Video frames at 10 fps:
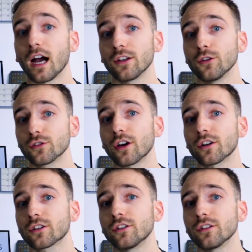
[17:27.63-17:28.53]
news
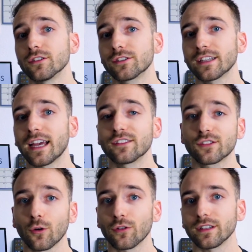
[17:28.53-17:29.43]
articles and
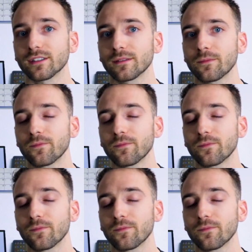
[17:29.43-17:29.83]
stories.